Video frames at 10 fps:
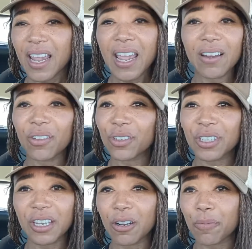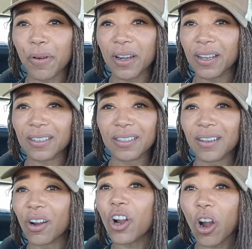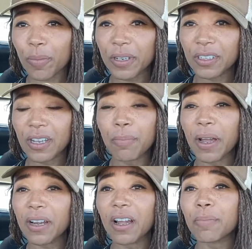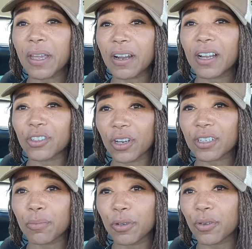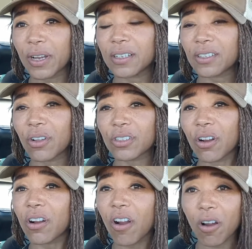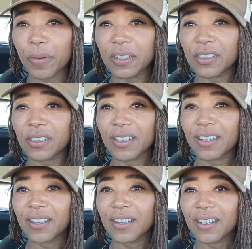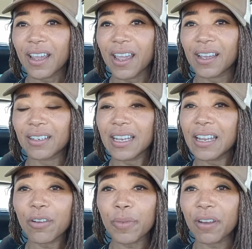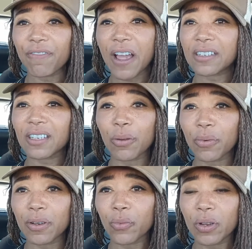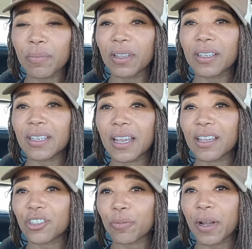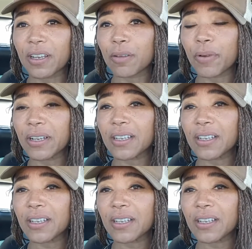And all those keto products are garbage. And beta-hydroxybutyrate salts are garbage. And intermittent fasting on one meal a day gets your body to break